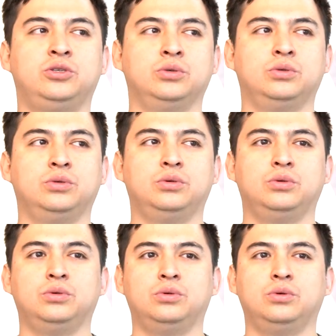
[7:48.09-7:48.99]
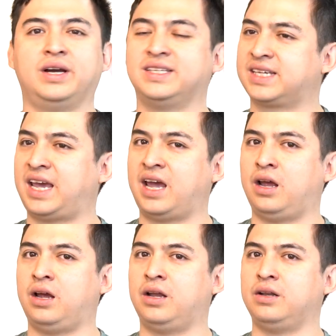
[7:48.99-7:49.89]
to
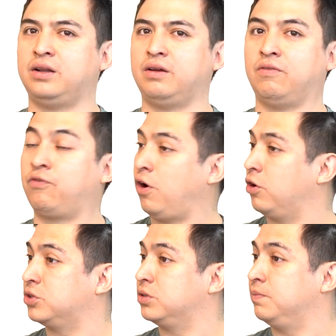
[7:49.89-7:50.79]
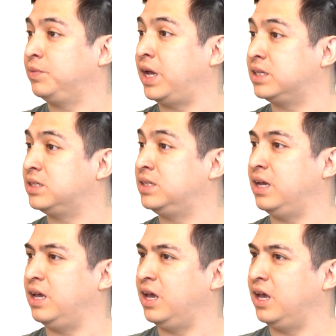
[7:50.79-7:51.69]
scan frogs. That's
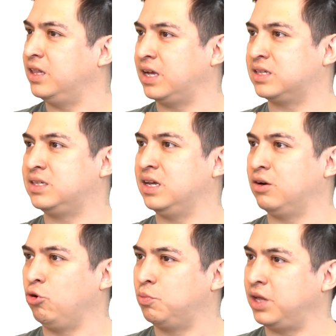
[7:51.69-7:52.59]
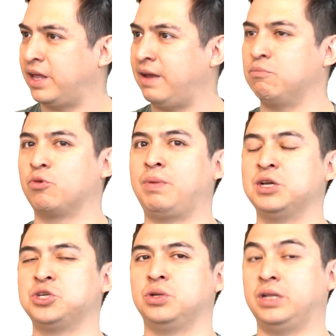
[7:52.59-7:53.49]
the group that I'm more
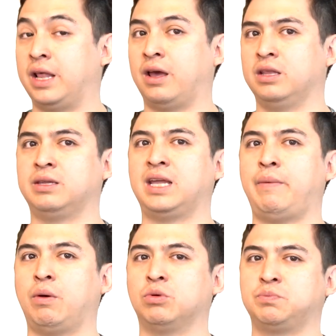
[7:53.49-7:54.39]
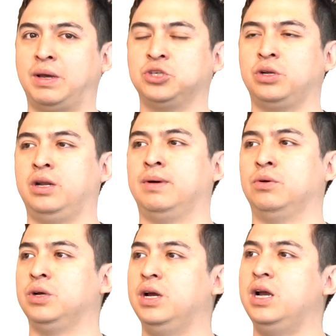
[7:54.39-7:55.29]
passionate, that at the time I was passionate
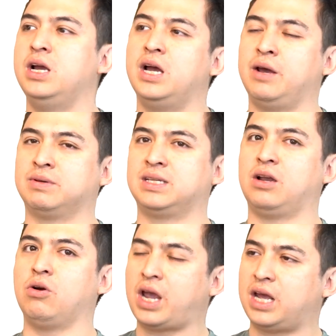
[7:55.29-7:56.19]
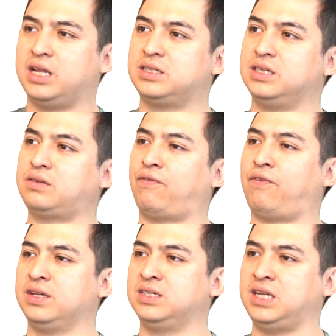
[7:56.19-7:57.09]
about. I was like, okay, this is
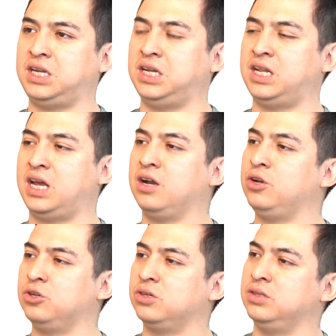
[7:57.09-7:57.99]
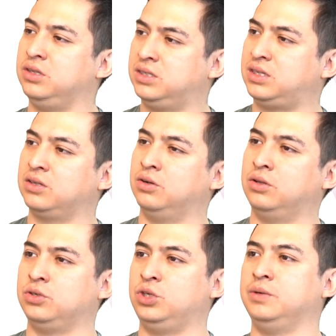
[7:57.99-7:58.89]
fascinating. They are using this
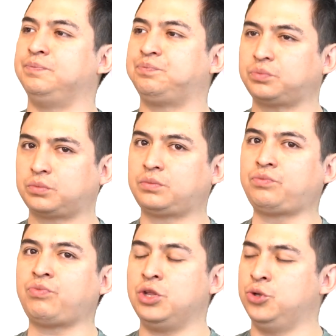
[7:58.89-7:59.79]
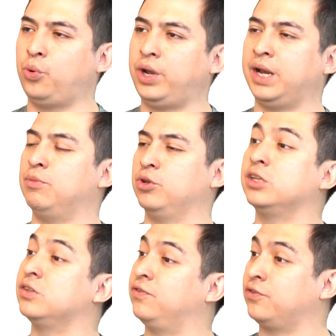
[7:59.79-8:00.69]
technology to create
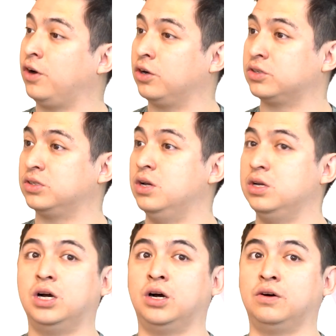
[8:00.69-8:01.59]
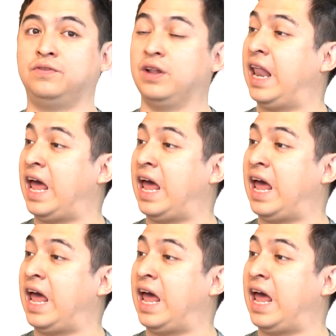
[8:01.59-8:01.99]
models of frogs, of